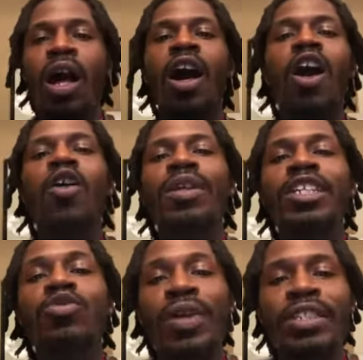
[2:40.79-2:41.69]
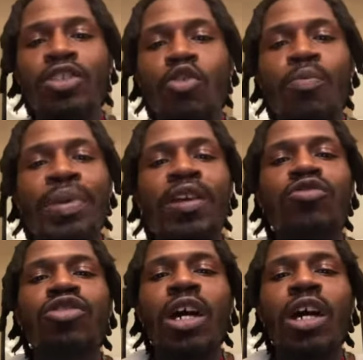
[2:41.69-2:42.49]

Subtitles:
all this residue builds